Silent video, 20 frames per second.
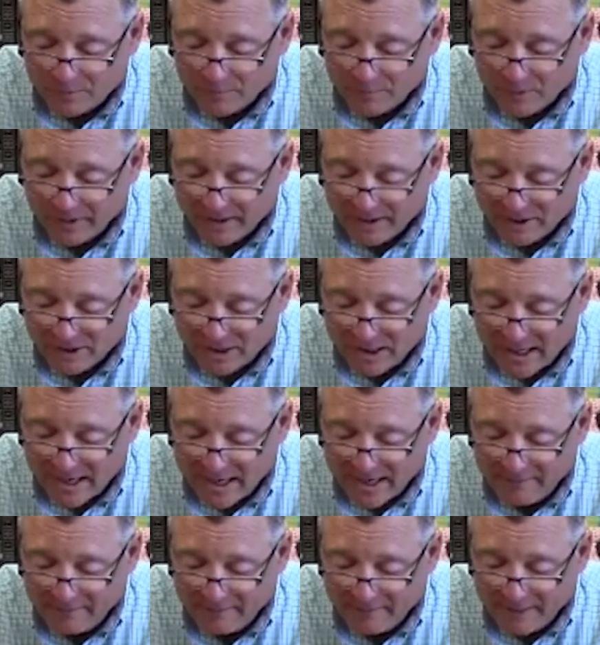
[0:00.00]
for his
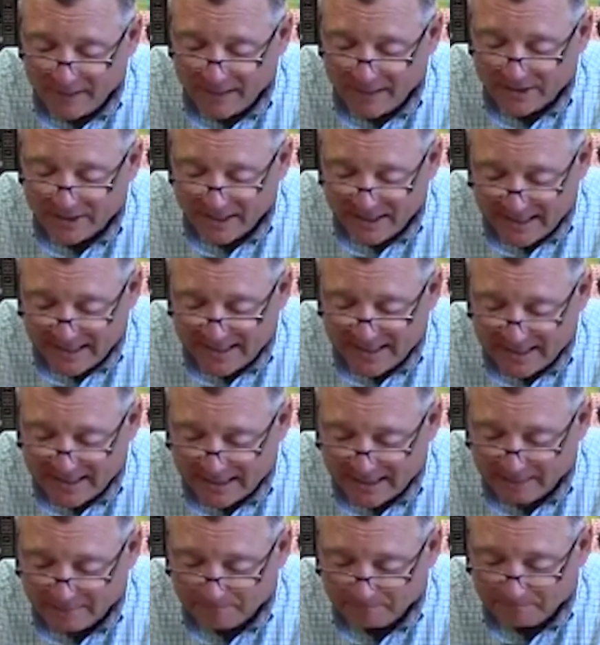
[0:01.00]
life is in
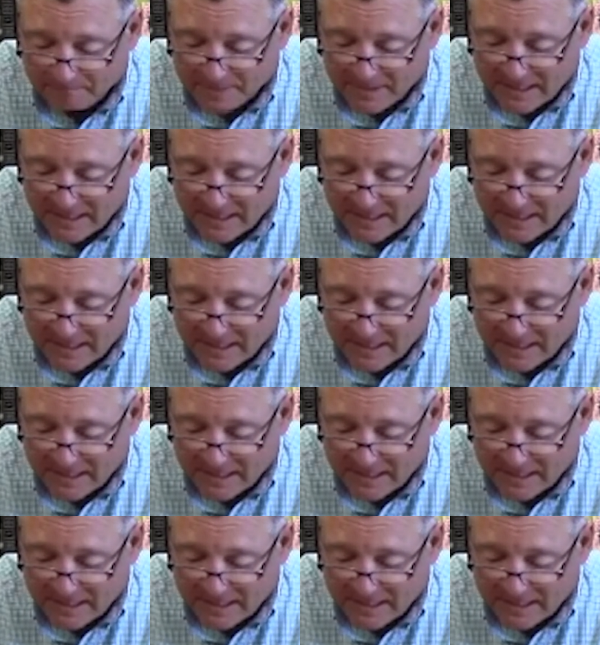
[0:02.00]
him."